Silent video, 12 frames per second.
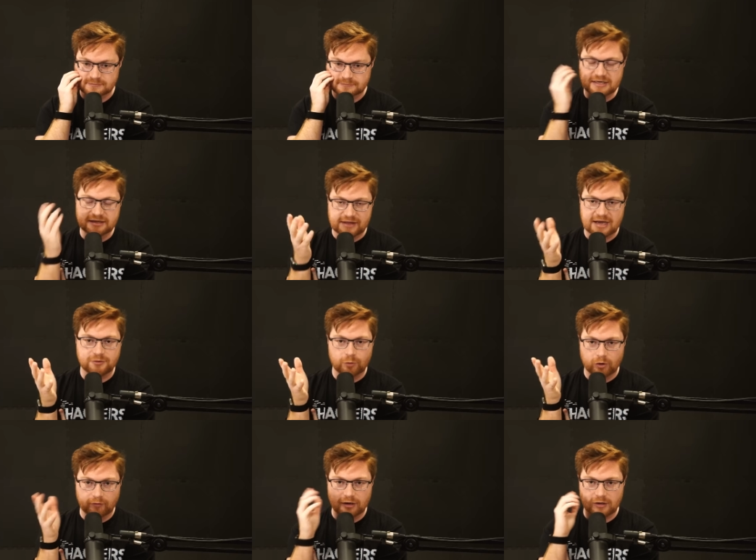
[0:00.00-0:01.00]
Hitting that U
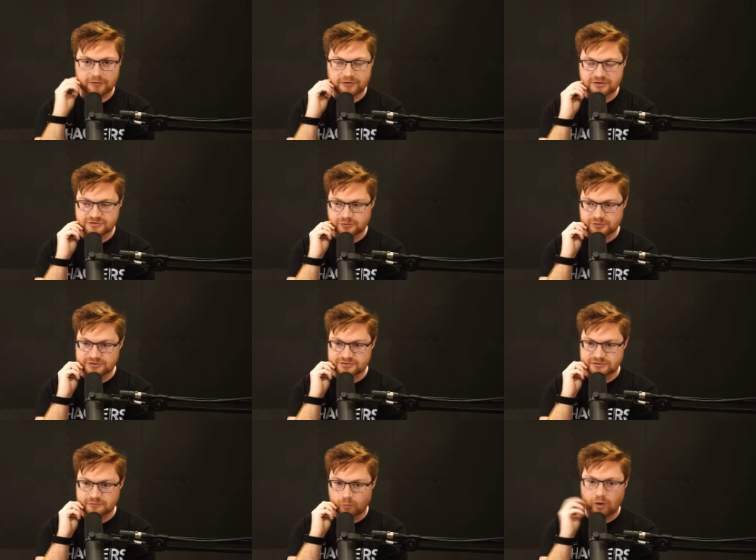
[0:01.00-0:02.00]
R L on the history is
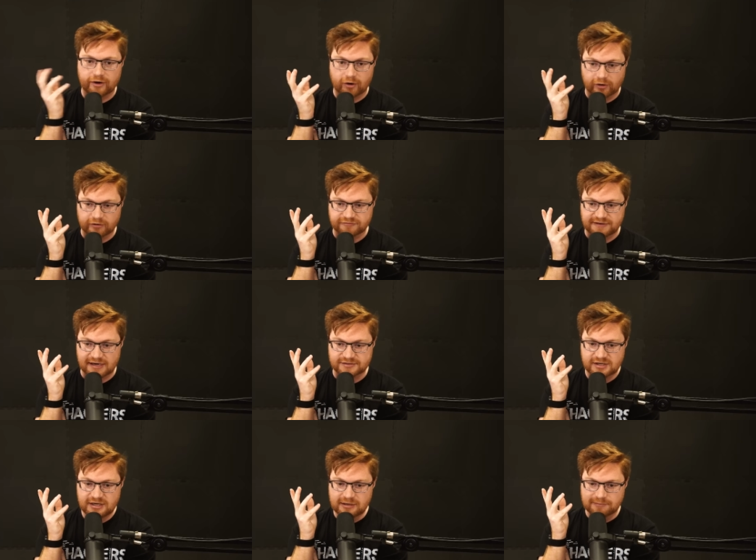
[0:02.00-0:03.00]
a, one artifact.